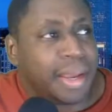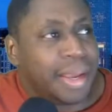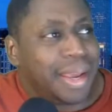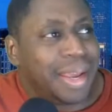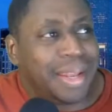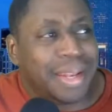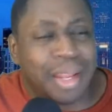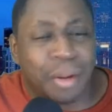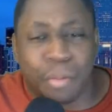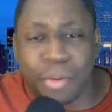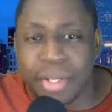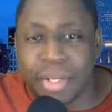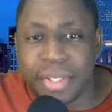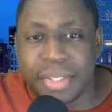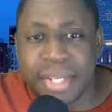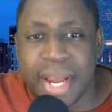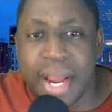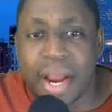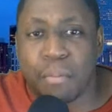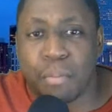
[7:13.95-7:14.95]
And then when your
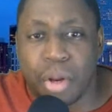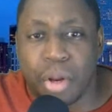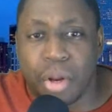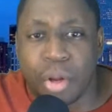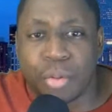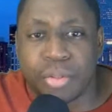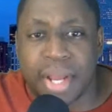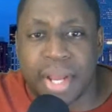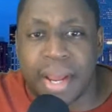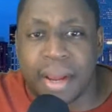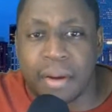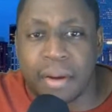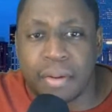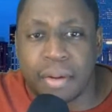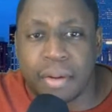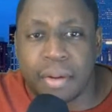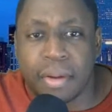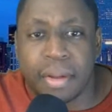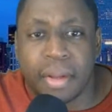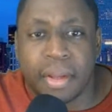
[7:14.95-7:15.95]
tire blows out,
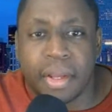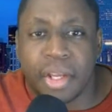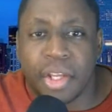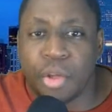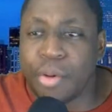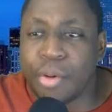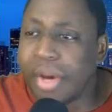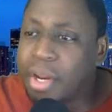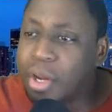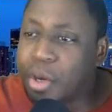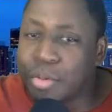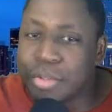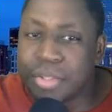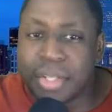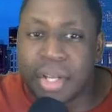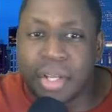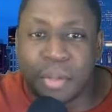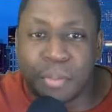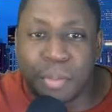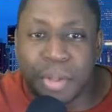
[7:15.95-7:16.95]
you got to go
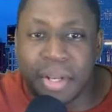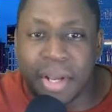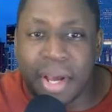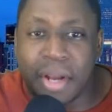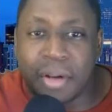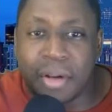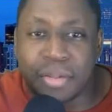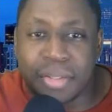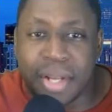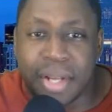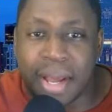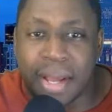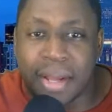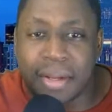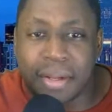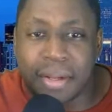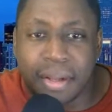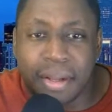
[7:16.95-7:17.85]
sell your McDonald's stock